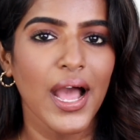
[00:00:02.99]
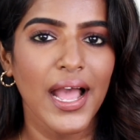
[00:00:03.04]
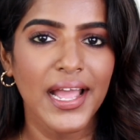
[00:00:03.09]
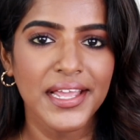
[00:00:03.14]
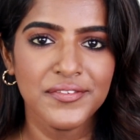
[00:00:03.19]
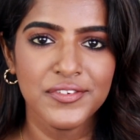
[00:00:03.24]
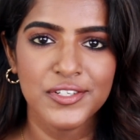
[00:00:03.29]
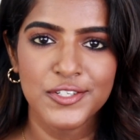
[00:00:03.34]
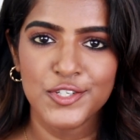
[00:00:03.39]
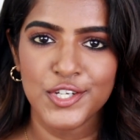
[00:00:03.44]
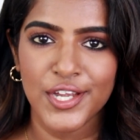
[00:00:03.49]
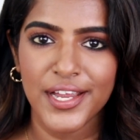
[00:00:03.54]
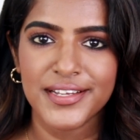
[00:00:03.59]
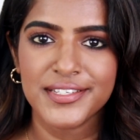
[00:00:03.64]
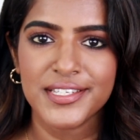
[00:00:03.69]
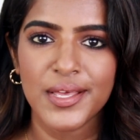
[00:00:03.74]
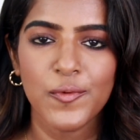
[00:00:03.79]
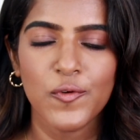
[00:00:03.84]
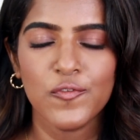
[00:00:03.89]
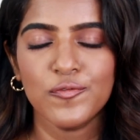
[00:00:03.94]
I will share
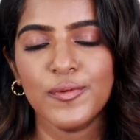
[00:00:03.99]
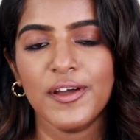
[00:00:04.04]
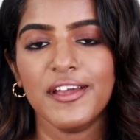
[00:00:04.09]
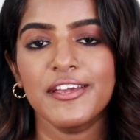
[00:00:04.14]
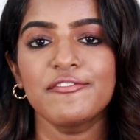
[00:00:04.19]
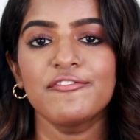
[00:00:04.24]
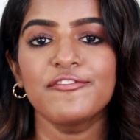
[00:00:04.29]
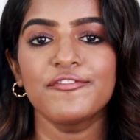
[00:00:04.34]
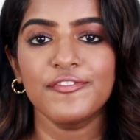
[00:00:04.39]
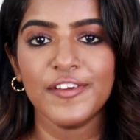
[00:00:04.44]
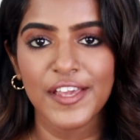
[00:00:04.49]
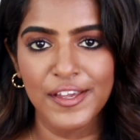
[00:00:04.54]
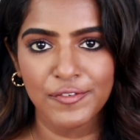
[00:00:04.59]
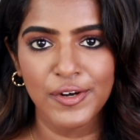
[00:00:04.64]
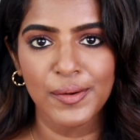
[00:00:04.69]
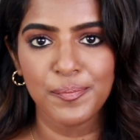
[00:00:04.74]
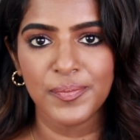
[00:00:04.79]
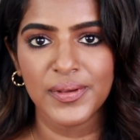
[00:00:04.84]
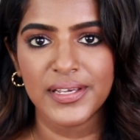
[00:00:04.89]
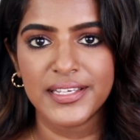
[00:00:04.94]
some of my
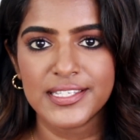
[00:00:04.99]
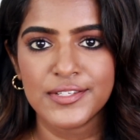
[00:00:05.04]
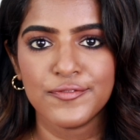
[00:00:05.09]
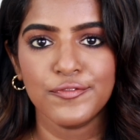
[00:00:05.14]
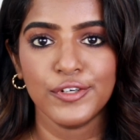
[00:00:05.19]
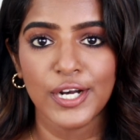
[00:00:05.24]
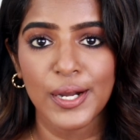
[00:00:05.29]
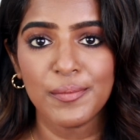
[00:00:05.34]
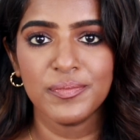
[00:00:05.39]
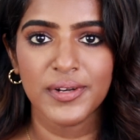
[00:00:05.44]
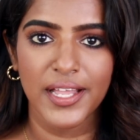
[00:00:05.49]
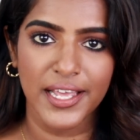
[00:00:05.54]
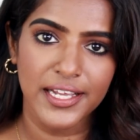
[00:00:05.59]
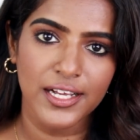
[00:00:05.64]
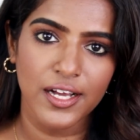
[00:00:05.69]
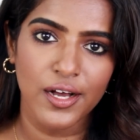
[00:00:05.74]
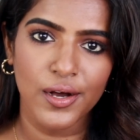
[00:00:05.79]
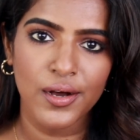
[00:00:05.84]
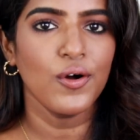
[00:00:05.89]
favorite picks from Nykaa.